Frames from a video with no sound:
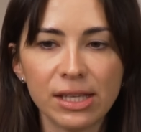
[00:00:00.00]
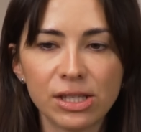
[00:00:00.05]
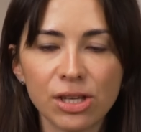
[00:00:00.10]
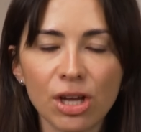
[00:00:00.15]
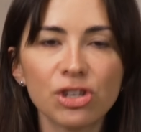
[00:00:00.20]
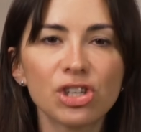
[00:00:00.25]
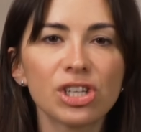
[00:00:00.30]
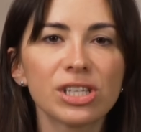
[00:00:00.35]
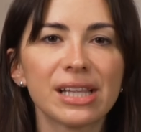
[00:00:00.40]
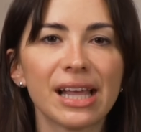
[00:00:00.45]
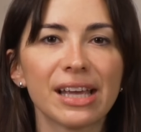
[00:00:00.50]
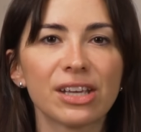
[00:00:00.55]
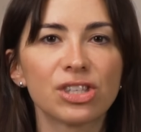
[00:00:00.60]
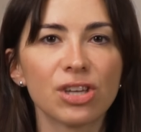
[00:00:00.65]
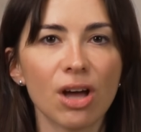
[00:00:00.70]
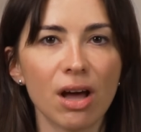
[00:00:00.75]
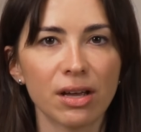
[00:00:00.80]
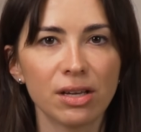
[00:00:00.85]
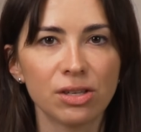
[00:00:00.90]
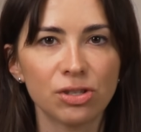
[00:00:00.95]
It's not just like
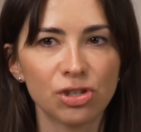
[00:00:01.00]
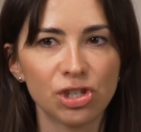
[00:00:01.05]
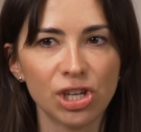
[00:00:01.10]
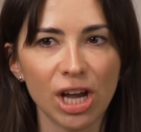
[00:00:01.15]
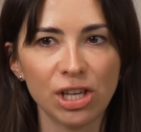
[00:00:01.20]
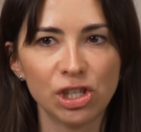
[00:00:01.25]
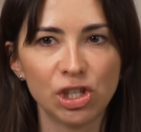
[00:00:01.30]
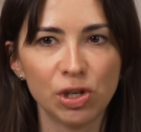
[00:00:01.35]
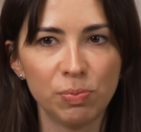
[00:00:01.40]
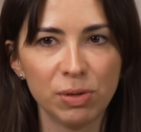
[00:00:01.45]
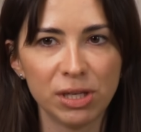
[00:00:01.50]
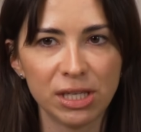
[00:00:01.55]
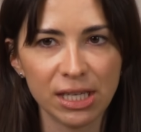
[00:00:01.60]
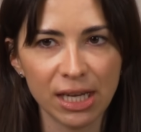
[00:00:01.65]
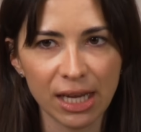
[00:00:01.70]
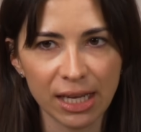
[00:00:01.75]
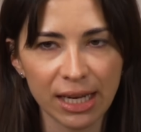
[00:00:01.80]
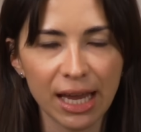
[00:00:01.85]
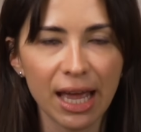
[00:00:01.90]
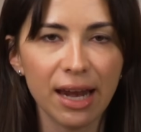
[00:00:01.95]
talking to
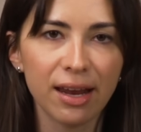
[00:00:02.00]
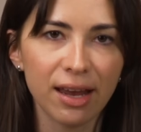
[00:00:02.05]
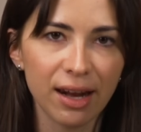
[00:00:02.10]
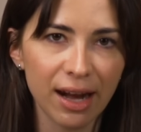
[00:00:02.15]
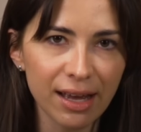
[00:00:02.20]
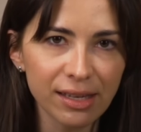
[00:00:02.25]
ChatGPT and getting an